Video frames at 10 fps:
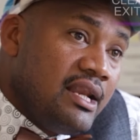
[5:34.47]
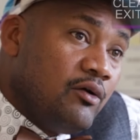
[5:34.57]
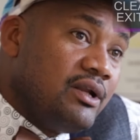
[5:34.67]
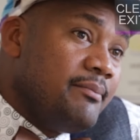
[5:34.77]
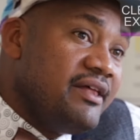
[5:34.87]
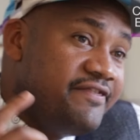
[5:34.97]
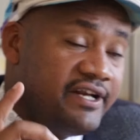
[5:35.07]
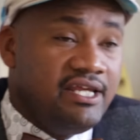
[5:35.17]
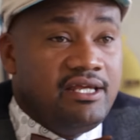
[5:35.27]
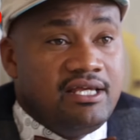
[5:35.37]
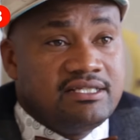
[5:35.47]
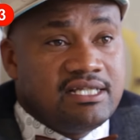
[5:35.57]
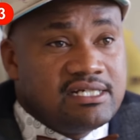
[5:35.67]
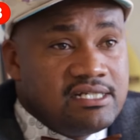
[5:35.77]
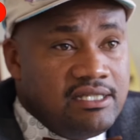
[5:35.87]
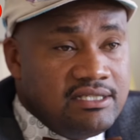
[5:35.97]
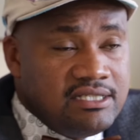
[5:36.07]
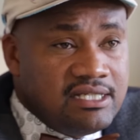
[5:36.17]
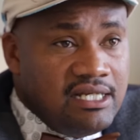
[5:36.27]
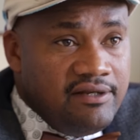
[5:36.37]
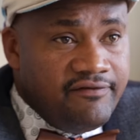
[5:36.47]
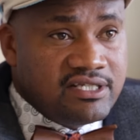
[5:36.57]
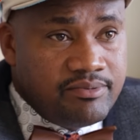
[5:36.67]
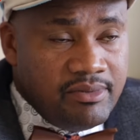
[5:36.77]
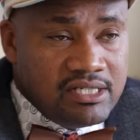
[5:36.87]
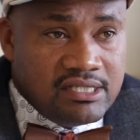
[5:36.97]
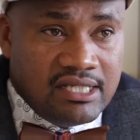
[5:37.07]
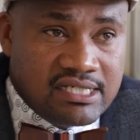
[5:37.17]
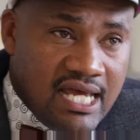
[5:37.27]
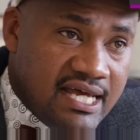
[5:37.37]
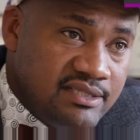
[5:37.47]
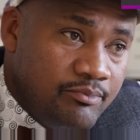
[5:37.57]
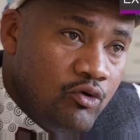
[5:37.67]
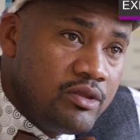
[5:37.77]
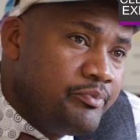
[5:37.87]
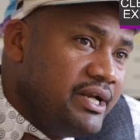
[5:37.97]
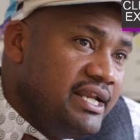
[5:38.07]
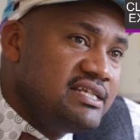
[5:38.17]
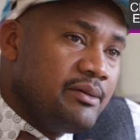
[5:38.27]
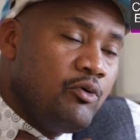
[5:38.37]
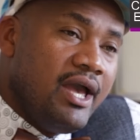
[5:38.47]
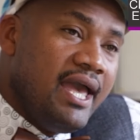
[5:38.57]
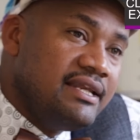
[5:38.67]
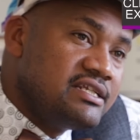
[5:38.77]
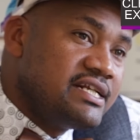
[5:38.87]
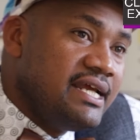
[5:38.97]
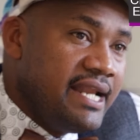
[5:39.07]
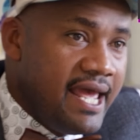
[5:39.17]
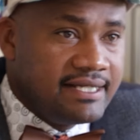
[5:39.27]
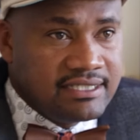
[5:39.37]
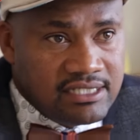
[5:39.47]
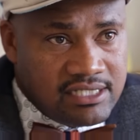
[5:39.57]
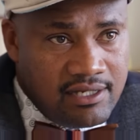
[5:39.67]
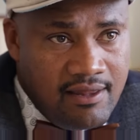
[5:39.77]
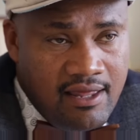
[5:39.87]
Now, number 3 is that this is an investment that has both predictable entry and exit.